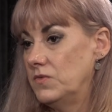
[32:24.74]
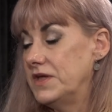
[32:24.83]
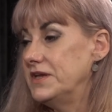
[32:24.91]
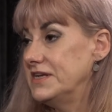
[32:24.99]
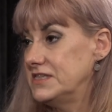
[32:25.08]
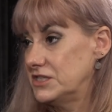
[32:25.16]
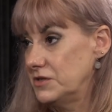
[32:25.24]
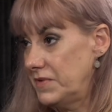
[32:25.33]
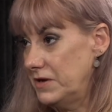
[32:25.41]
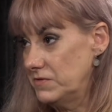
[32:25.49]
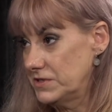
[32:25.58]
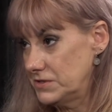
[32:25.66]
There needs to
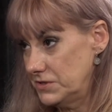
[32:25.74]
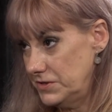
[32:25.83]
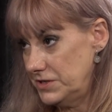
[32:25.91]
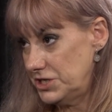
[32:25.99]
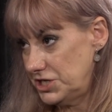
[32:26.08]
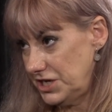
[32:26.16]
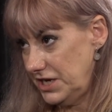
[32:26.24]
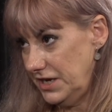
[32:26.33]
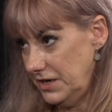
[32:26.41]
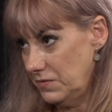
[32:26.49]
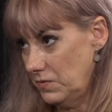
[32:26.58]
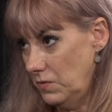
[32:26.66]
be research
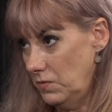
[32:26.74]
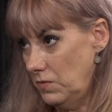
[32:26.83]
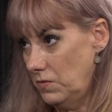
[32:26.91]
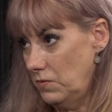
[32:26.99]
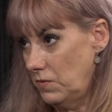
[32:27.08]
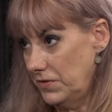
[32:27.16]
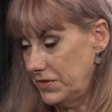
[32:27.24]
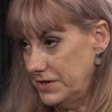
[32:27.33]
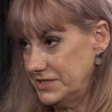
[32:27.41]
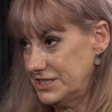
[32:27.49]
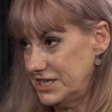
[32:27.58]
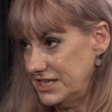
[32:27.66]
in what
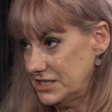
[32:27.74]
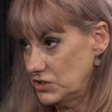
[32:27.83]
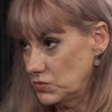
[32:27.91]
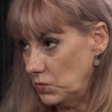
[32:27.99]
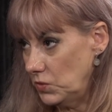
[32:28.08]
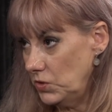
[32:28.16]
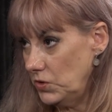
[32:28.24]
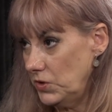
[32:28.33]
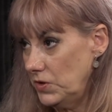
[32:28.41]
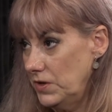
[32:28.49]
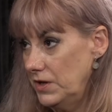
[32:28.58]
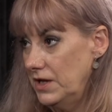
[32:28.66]
those tests
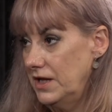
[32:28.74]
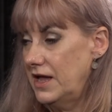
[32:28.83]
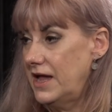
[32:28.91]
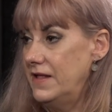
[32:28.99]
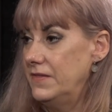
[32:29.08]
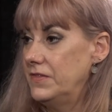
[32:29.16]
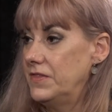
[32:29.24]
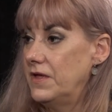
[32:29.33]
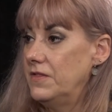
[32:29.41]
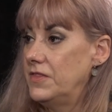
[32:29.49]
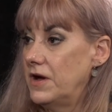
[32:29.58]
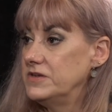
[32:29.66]
were and
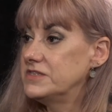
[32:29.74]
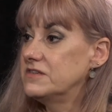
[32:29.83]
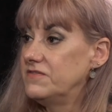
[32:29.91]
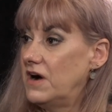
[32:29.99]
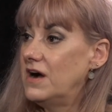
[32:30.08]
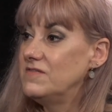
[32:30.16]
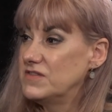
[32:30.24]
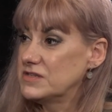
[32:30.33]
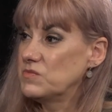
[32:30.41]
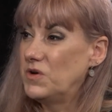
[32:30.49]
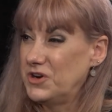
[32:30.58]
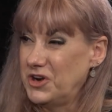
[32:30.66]
those
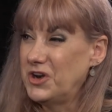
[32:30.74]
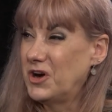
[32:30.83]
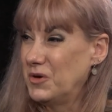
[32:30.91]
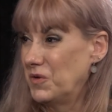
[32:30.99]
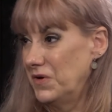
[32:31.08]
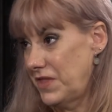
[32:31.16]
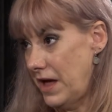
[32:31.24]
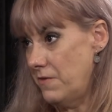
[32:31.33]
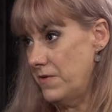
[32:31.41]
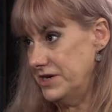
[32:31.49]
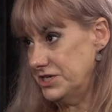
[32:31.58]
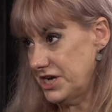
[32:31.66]
survivors want to know what they
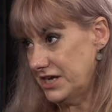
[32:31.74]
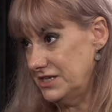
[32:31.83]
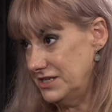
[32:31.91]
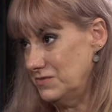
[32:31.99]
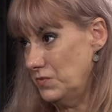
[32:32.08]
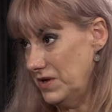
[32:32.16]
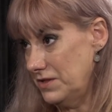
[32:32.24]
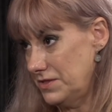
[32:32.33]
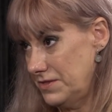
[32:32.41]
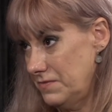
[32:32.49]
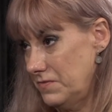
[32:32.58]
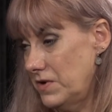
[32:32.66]
were injected
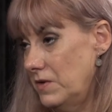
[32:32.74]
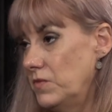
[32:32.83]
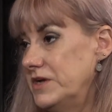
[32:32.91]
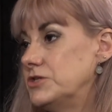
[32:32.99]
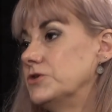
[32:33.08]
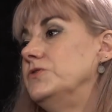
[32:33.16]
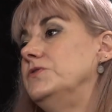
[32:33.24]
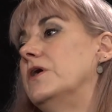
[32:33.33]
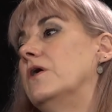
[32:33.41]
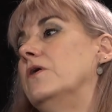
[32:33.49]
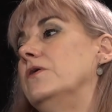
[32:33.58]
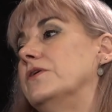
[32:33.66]
with, right? We do
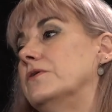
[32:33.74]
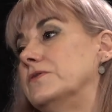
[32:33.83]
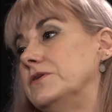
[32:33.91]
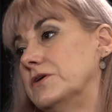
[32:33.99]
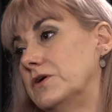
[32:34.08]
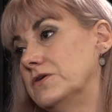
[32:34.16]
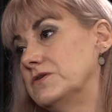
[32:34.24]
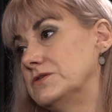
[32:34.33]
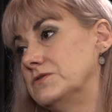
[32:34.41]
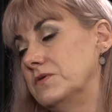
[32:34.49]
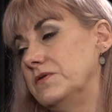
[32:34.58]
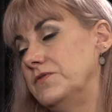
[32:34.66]
know the Goodna
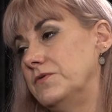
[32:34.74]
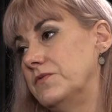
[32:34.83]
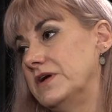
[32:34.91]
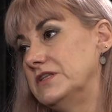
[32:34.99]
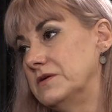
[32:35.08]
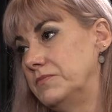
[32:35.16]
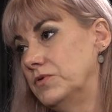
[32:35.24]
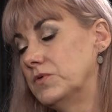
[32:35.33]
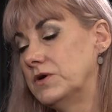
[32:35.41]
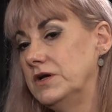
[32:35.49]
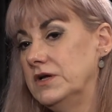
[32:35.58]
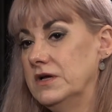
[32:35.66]
girls, if you read the
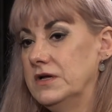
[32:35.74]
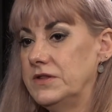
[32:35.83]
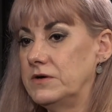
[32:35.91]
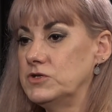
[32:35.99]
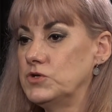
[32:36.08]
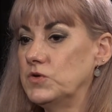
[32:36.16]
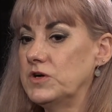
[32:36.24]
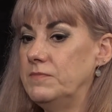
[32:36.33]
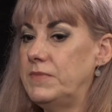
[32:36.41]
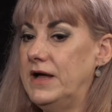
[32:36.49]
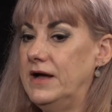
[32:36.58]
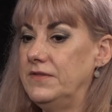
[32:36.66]
book, they'll talk
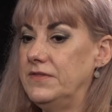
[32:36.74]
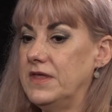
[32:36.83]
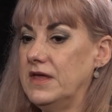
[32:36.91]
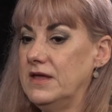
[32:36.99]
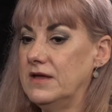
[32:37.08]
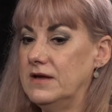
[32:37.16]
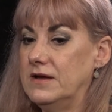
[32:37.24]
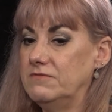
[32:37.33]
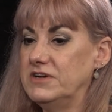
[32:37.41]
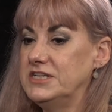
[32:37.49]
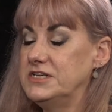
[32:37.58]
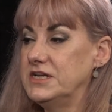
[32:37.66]
about the uh,
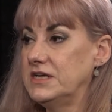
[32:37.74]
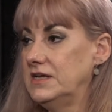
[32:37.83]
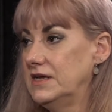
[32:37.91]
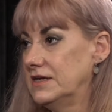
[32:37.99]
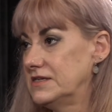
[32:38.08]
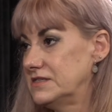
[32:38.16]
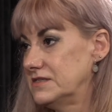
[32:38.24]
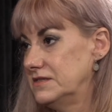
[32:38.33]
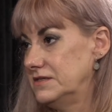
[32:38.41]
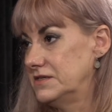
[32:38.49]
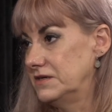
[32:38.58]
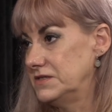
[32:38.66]
ridiculous
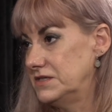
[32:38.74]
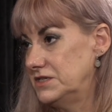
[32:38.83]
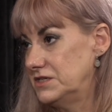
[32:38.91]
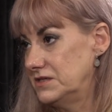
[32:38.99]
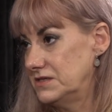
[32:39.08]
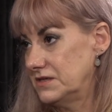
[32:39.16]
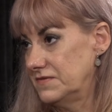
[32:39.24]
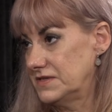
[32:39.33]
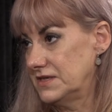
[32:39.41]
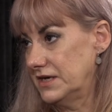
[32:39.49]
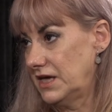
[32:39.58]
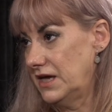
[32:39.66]
dosages of
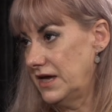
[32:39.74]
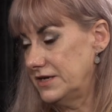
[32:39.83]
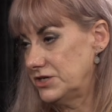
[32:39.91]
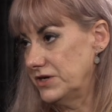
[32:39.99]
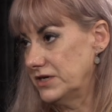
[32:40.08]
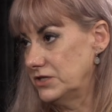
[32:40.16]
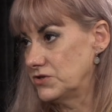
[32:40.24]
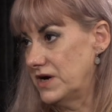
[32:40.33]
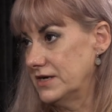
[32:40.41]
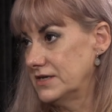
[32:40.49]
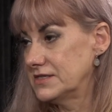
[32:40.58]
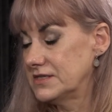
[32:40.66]
psychiatric
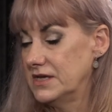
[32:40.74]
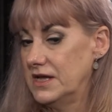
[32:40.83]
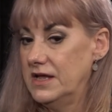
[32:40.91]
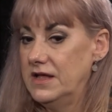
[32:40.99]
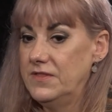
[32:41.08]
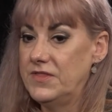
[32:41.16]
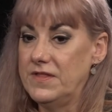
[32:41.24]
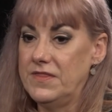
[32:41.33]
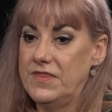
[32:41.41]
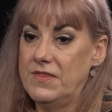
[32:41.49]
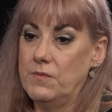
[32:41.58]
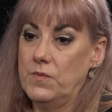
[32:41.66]
drugs that,
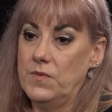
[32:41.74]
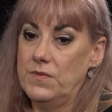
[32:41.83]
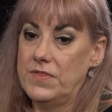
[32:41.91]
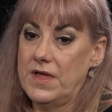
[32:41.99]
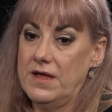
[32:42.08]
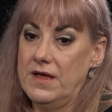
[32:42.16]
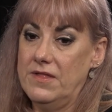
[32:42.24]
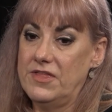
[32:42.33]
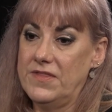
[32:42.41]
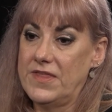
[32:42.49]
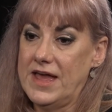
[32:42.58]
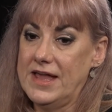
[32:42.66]
that, uh,
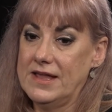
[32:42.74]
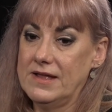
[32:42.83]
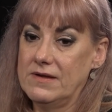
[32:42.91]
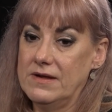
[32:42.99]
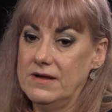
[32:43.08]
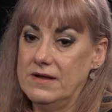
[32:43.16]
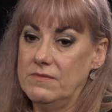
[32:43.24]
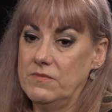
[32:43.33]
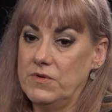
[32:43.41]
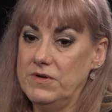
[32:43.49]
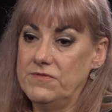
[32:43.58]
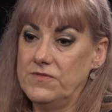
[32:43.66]
that they
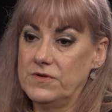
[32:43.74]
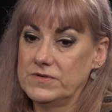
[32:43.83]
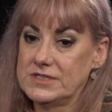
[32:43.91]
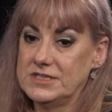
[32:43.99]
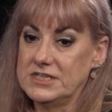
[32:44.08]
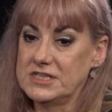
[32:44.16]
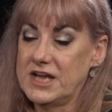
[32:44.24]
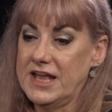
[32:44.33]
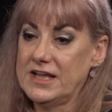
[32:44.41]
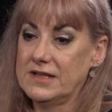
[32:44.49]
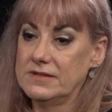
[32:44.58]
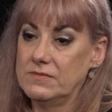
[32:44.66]
were enforced to
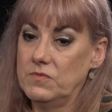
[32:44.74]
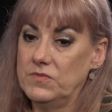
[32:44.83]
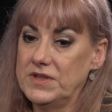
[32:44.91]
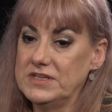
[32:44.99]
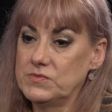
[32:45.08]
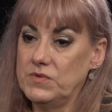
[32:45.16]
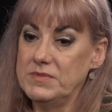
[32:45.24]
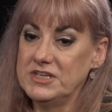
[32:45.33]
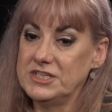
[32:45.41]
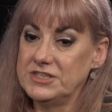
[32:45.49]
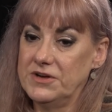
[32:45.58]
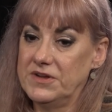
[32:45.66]
take these women
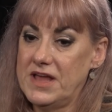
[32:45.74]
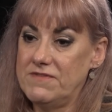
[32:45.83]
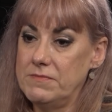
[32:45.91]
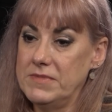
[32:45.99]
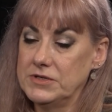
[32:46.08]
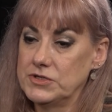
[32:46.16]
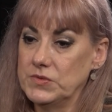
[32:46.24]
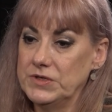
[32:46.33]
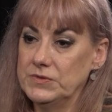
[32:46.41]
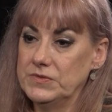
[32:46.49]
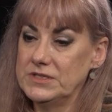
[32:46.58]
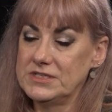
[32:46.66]
did not have a mental
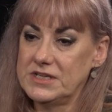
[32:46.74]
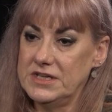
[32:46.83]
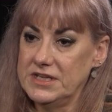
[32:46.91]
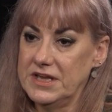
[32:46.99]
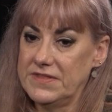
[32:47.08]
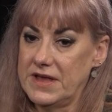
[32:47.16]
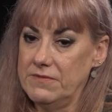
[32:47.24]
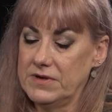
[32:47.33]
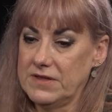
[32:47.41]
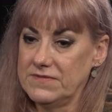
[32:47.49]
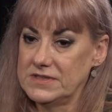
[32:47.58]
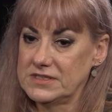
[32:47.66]
illness and yet they were
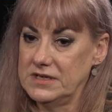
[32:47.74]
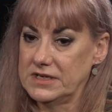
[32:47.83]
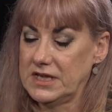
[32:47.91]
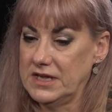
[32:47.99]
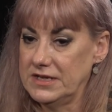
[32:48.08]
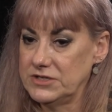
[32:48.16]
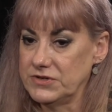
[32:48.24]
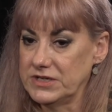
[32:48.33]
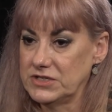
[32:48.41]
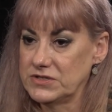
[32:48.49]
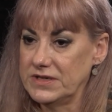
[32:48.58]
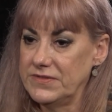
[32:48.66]
given
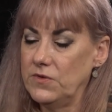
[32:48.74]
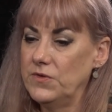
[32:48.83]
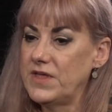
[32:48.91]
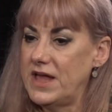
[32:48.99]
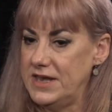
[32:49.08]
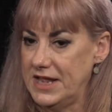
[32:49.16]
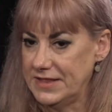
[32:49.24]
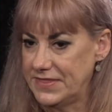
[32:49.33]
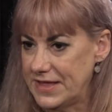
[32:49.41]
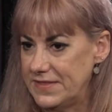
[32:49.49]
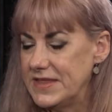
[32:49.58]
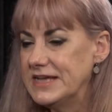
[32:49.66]
psychiatric drugs. All that, need,
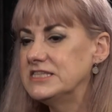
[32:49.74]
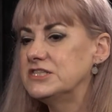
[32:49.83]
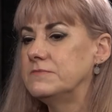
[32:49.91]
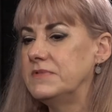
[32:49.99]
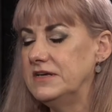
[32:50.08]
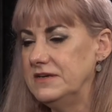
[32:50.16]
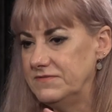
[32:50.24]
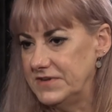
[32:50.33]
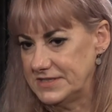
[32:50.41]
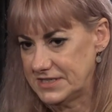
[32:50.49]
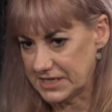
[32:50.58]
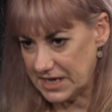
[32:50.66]
that needs to be an
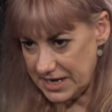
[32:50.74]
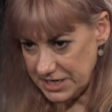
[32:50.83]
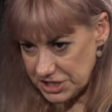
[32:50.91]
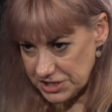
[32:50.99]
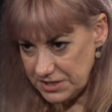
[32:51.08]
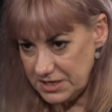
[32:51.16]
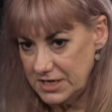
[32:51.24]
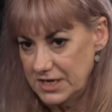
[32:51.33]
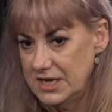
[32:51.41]
investigation